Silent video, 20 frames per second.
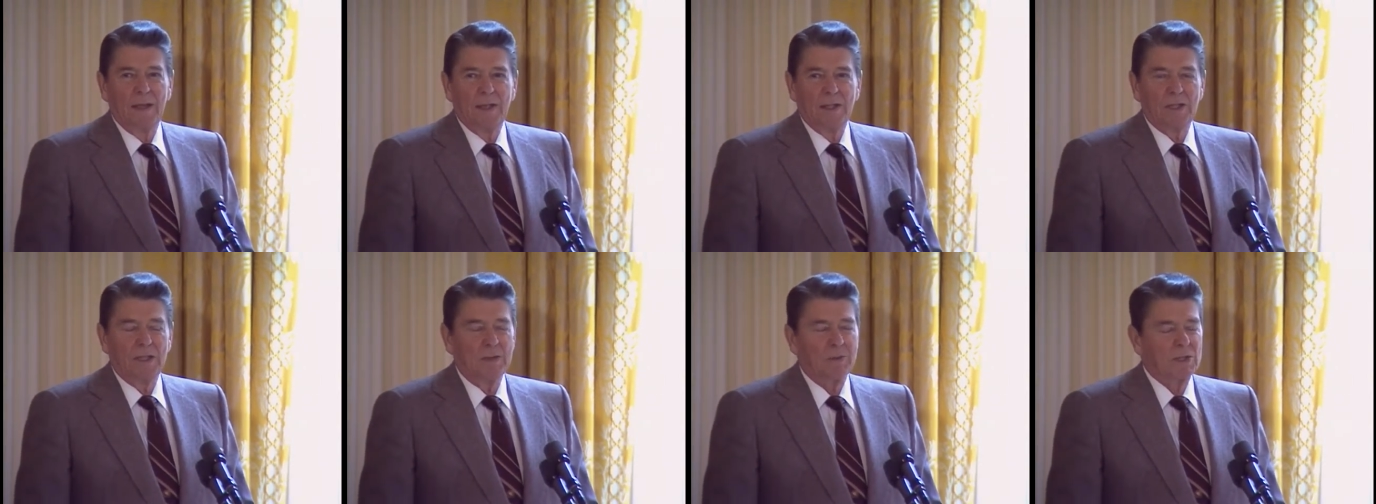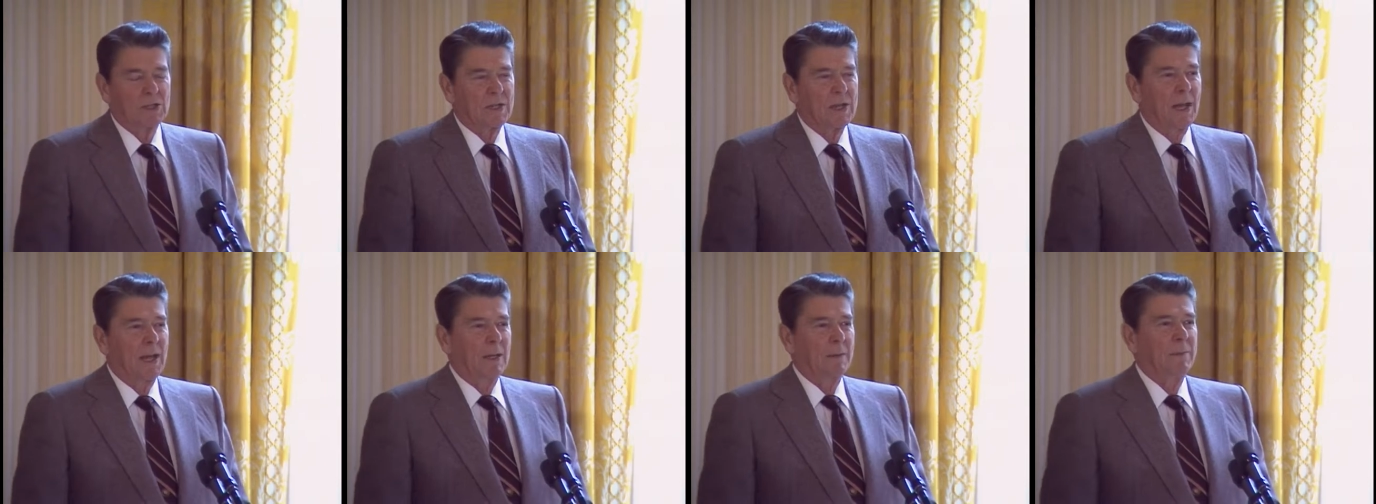She was
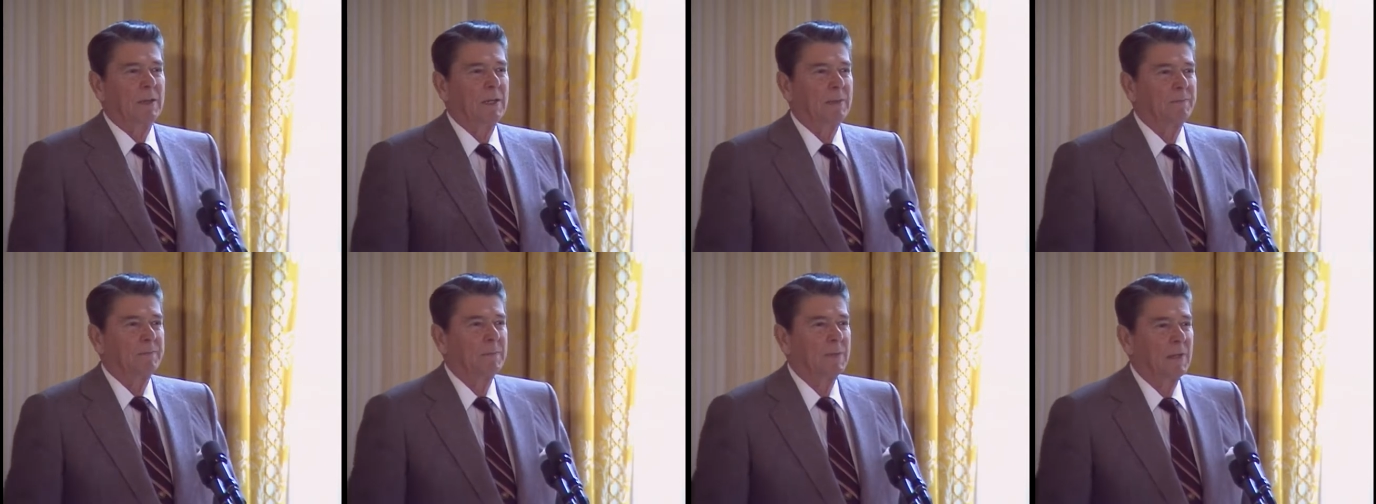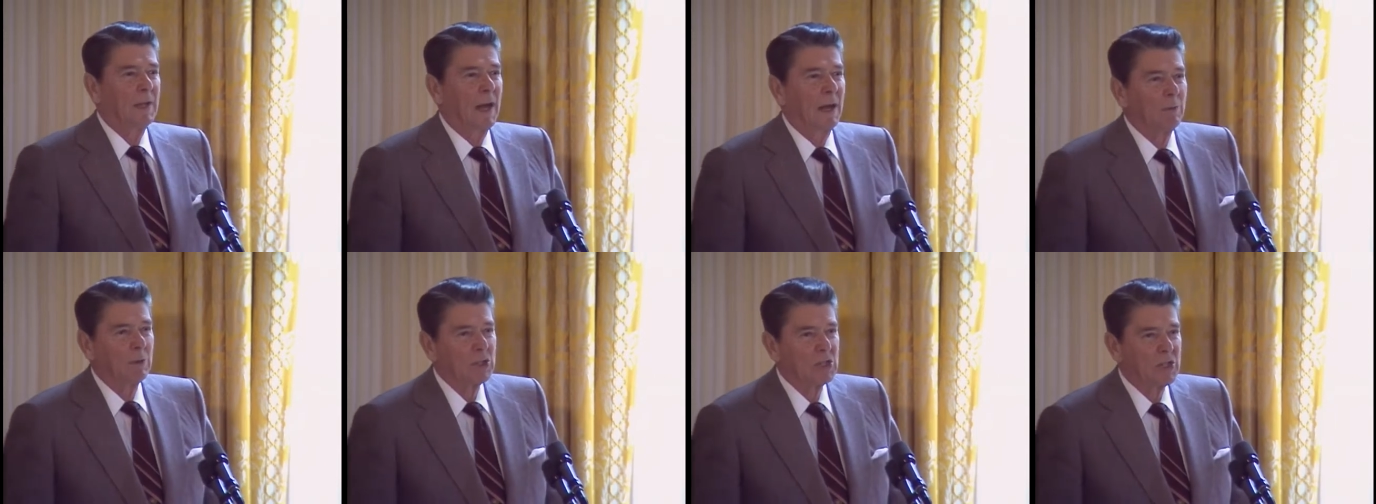telling me
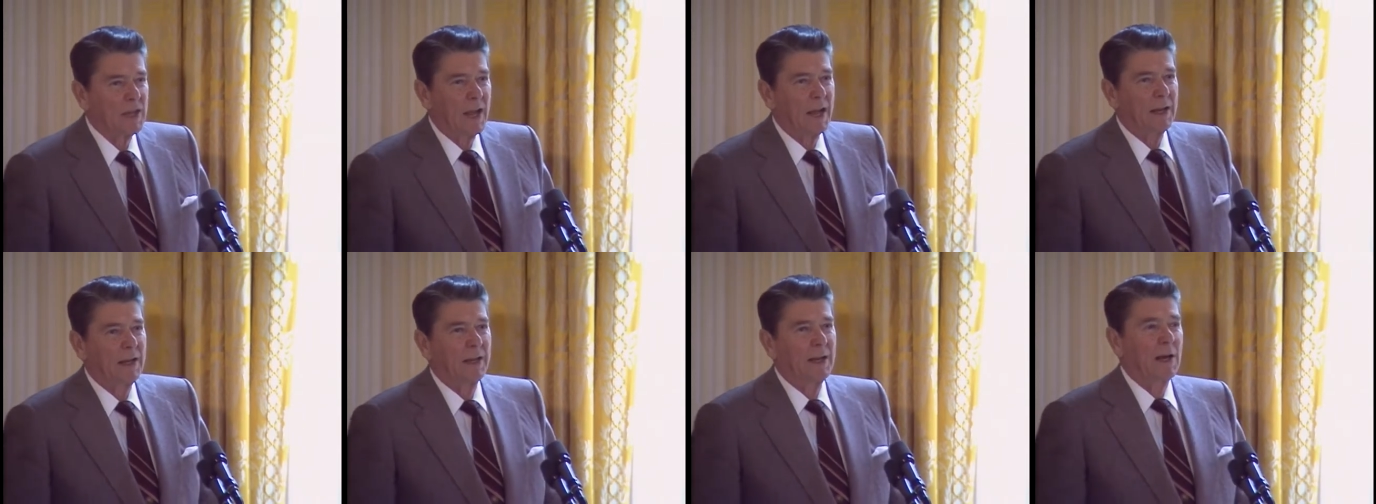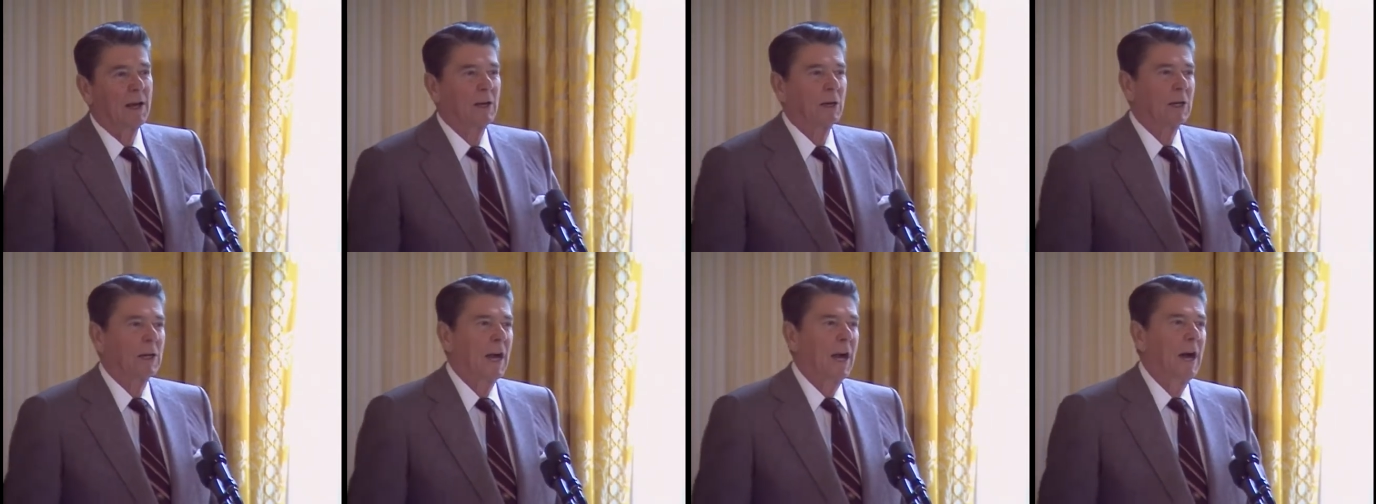I was standing on
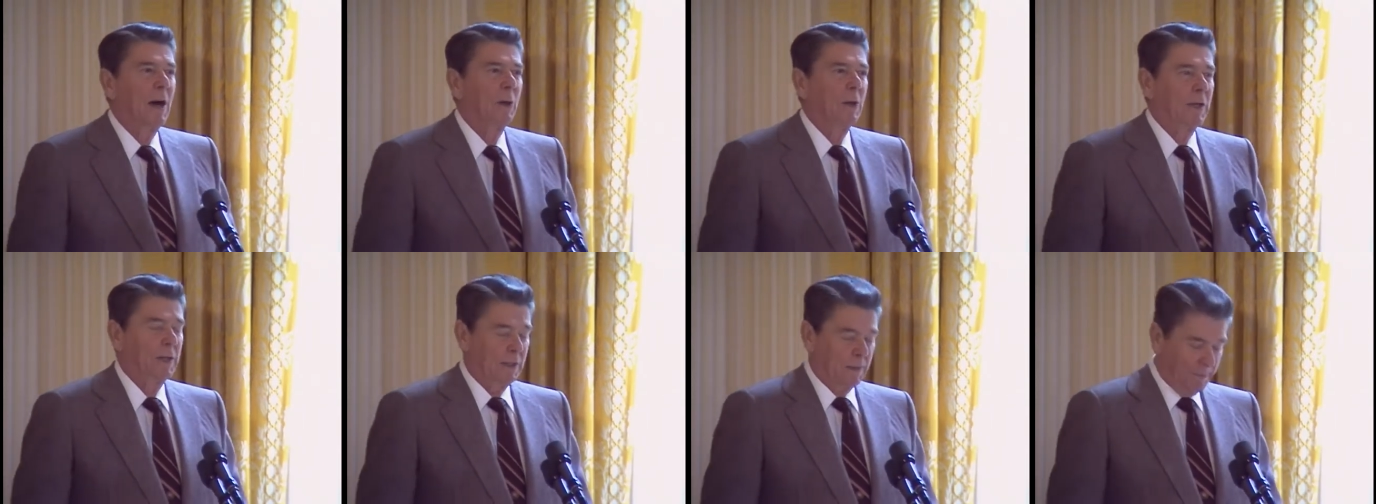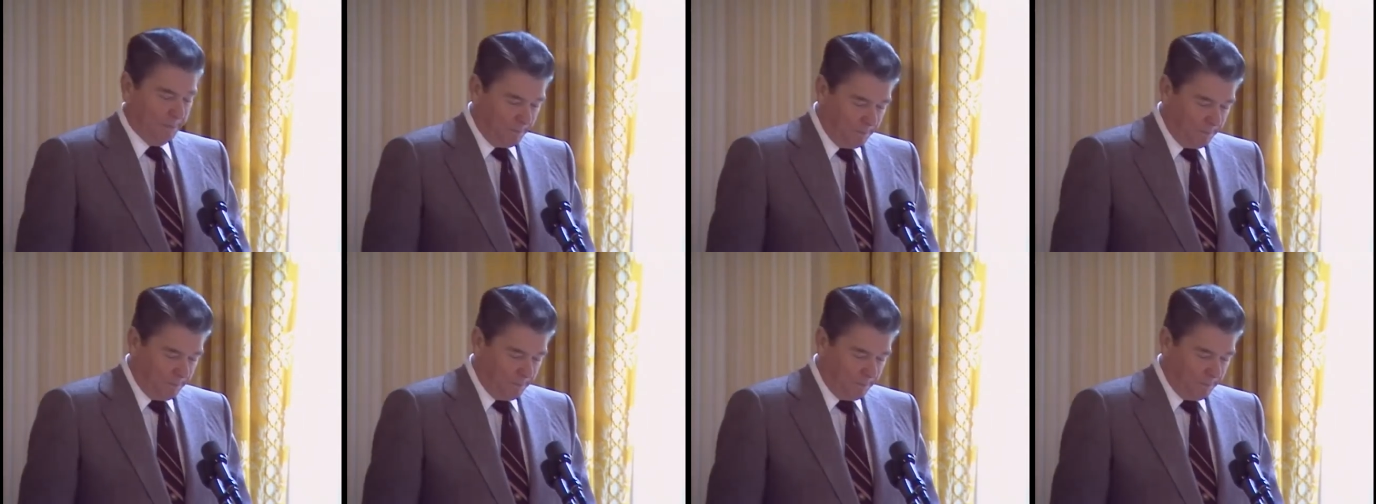her gown.